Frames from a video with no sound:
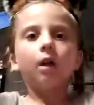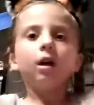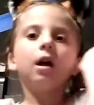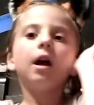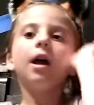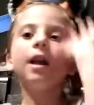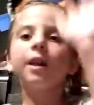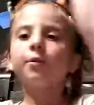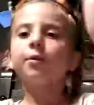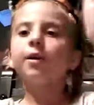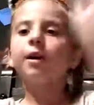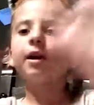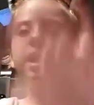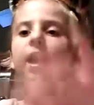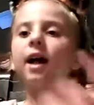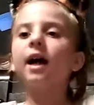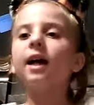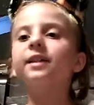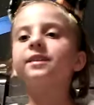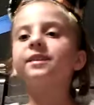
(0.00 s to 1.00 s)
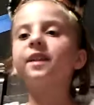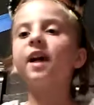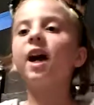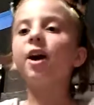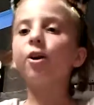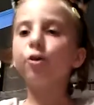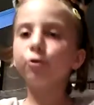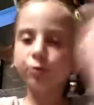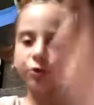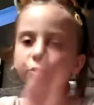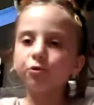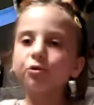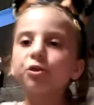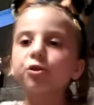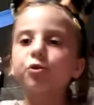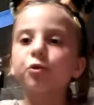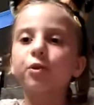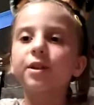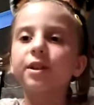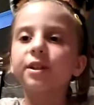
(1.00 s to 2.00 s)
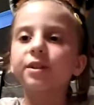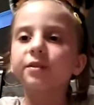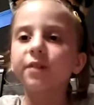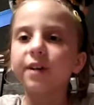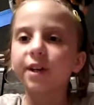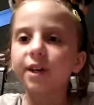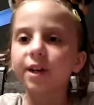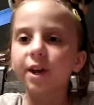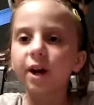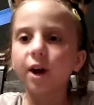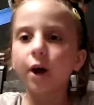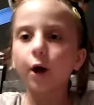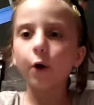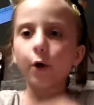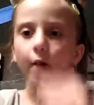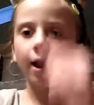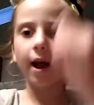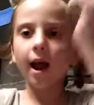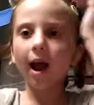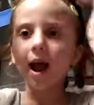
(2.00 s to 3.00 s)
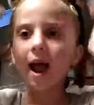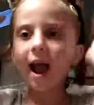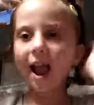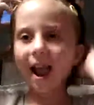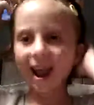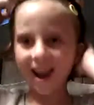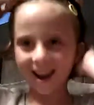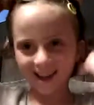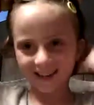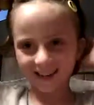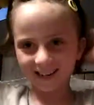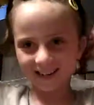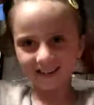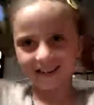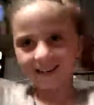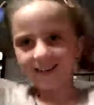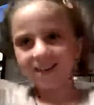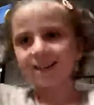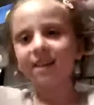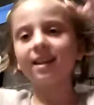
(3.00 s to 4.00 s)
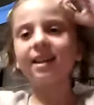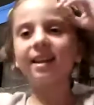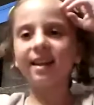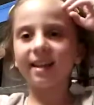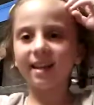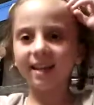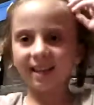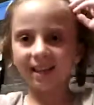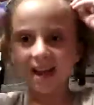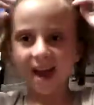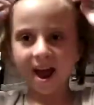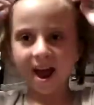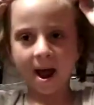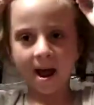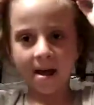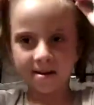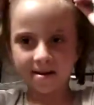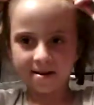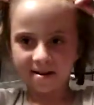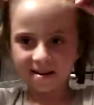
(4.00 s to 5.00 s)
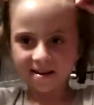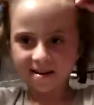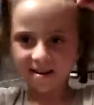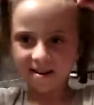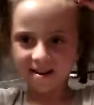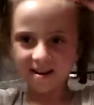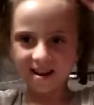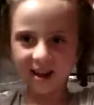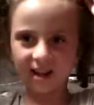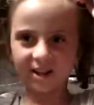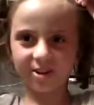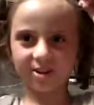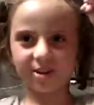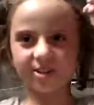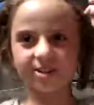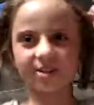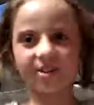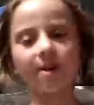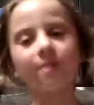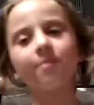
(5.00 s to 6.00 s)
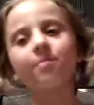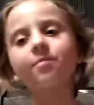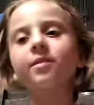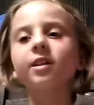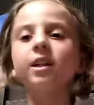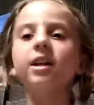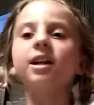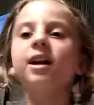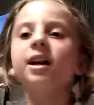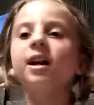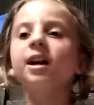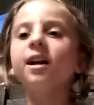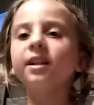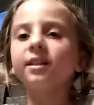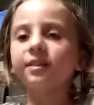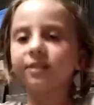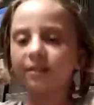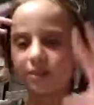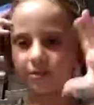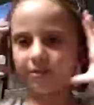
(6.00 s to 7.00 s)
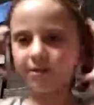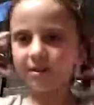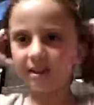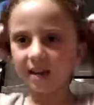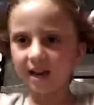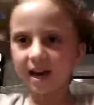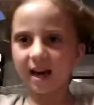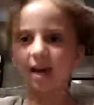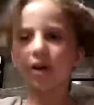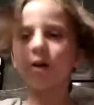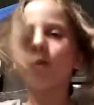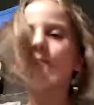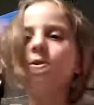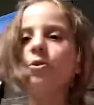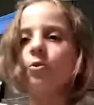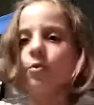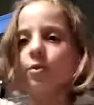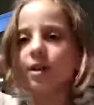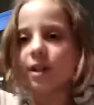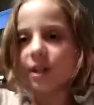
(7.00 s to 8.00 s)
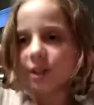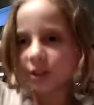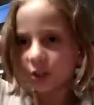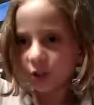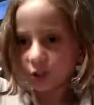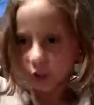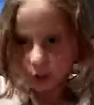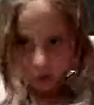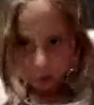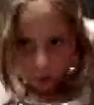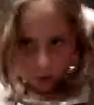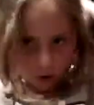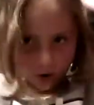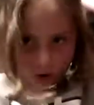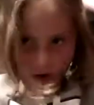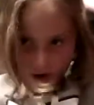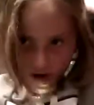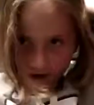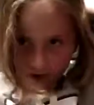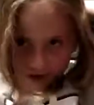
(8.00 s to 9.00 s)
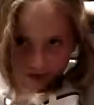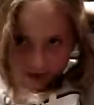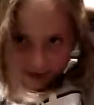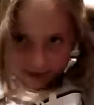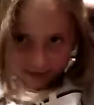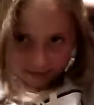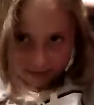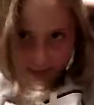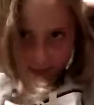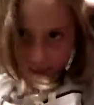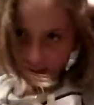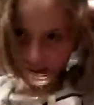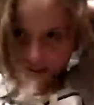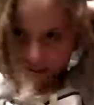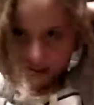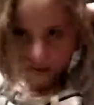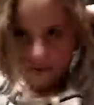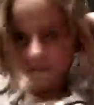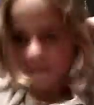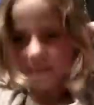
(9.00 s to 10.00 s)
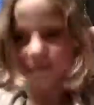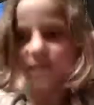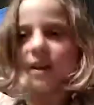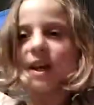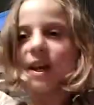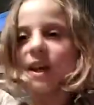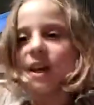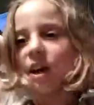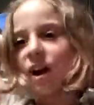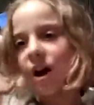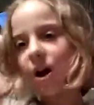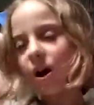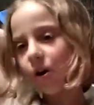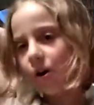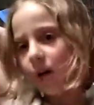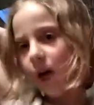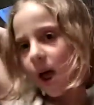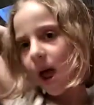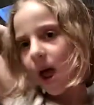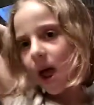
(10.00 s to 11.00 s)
Anyway, guys, I hope you enjoyed this video. And, yeah, I dressed up. So, yeah, I hope you enjoyed this video.